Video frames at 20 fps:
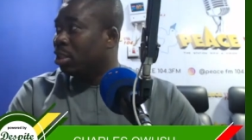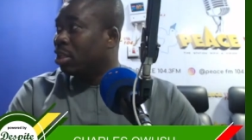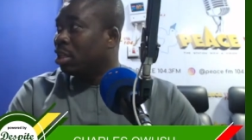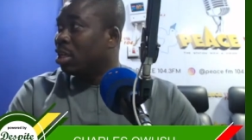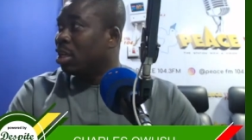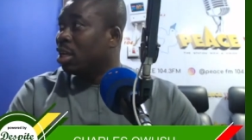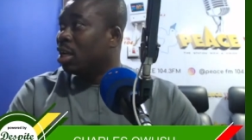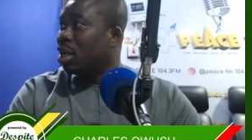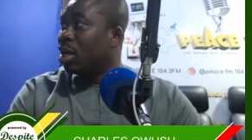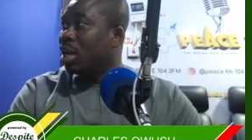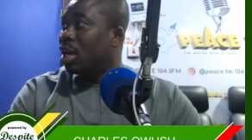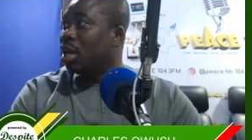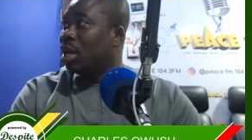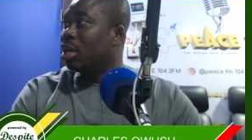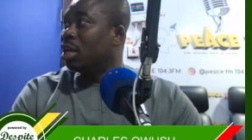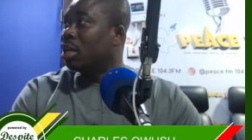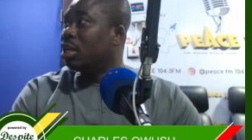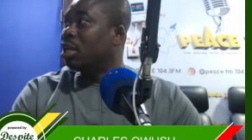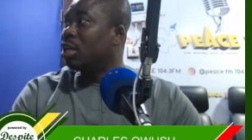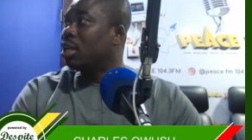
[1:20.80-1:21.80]
Mm. Say
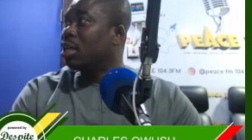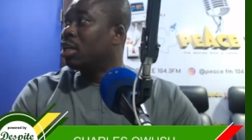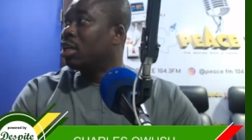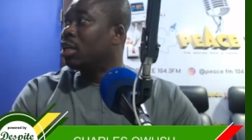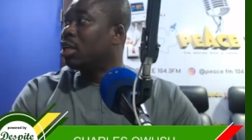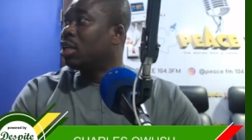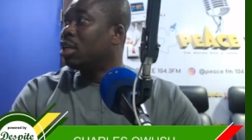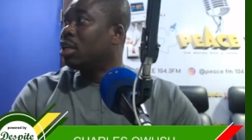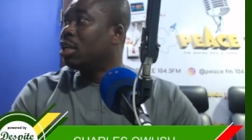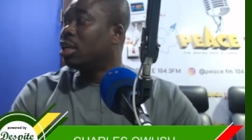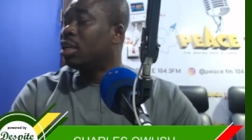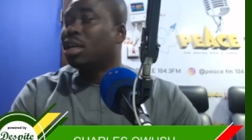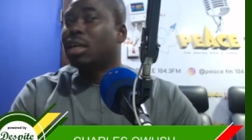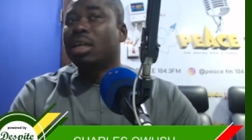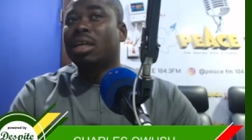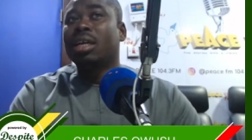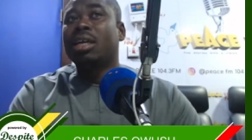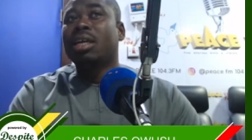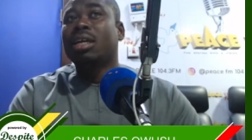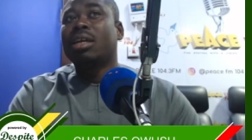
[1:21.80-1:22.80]
one term, you 4 years.
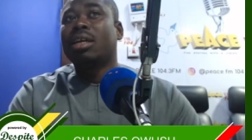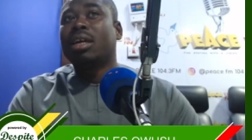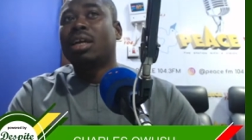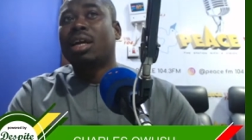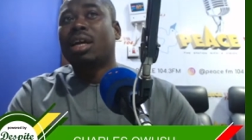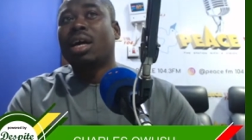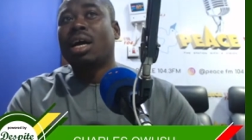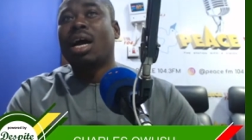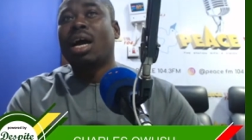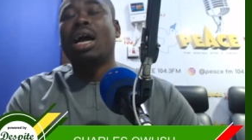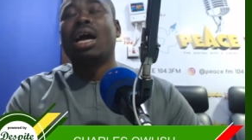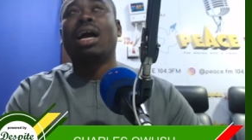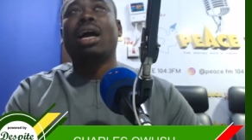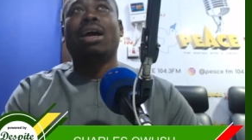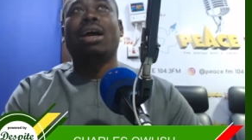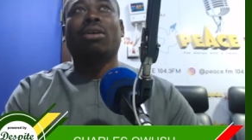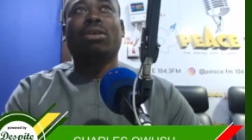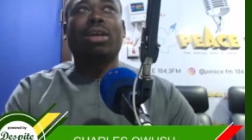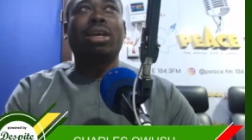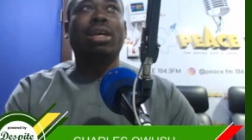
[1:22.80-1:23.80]
And the
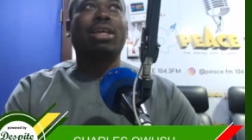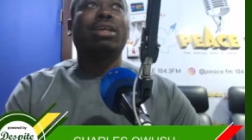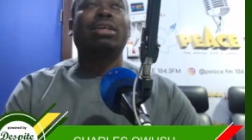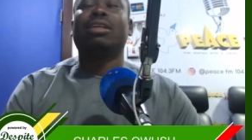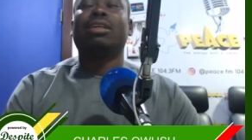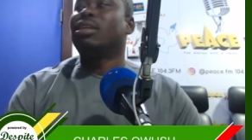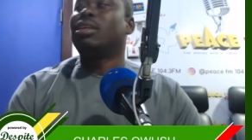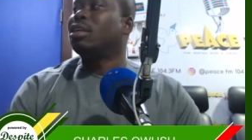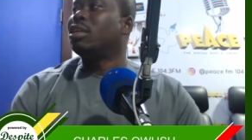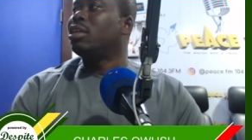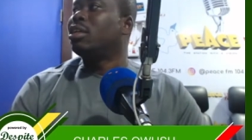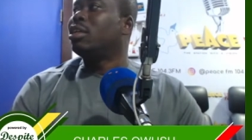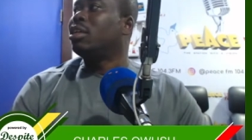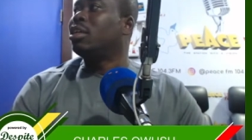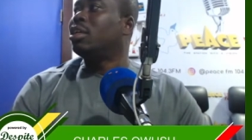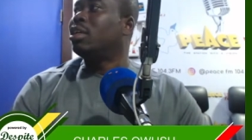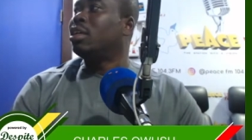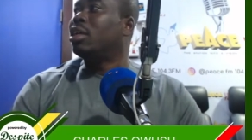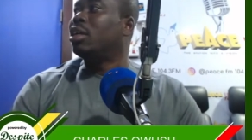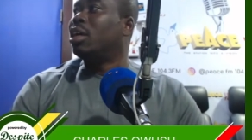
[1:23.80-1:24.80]
president Kufuor had 2
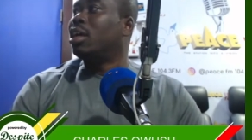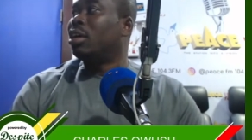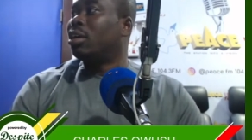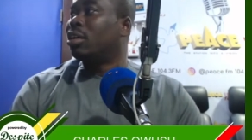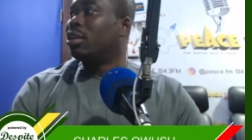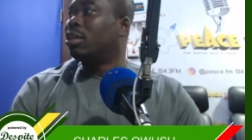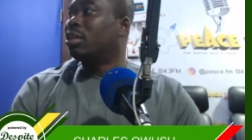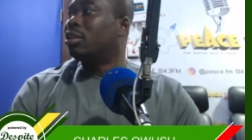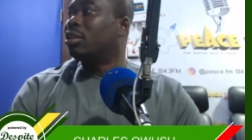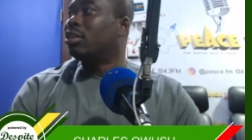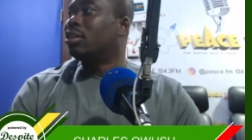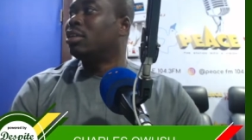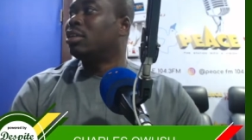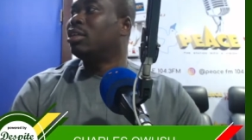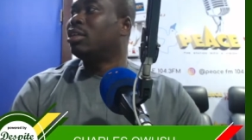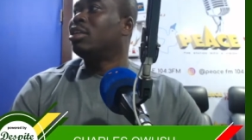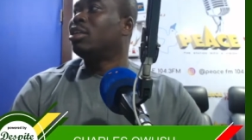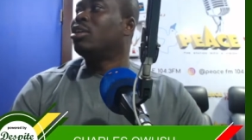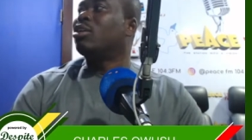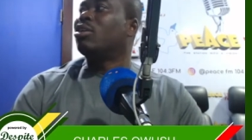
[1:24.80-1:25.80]
terms, and I know Kufuor
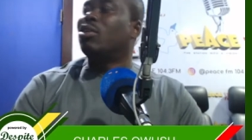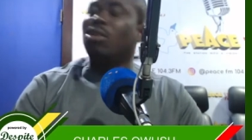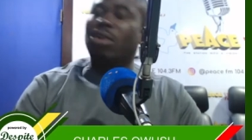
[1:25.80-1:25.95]
had 2